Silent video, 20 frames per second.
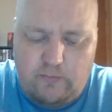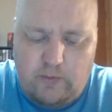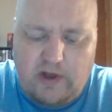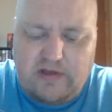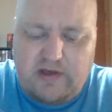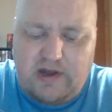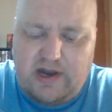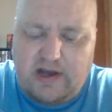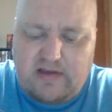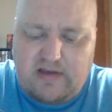
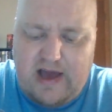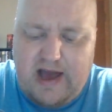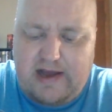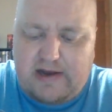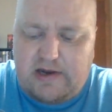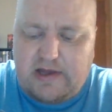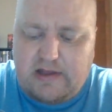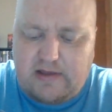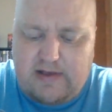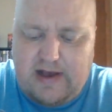wasn't
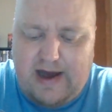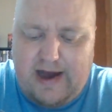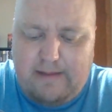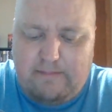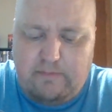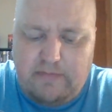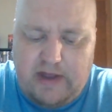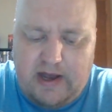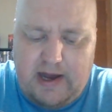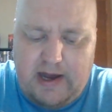exactly
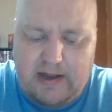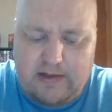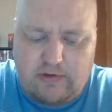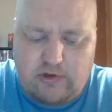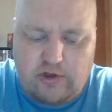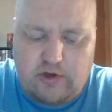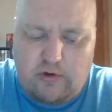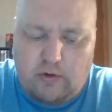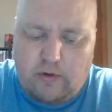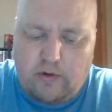
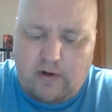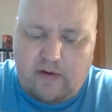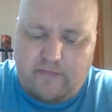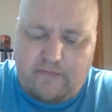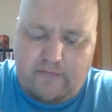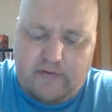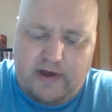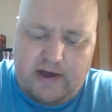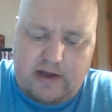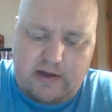top-notch gore
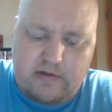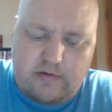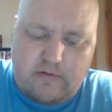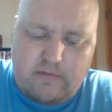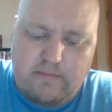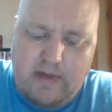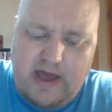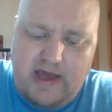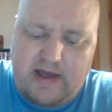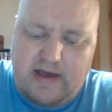effects or
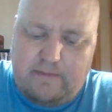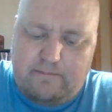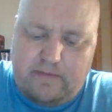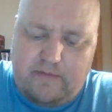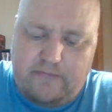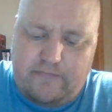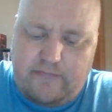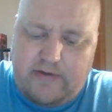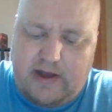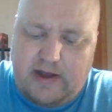makeup
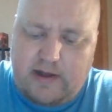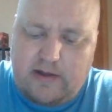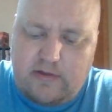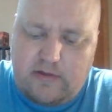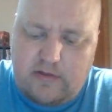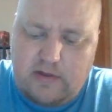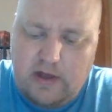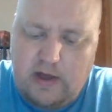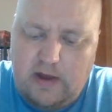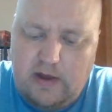effects.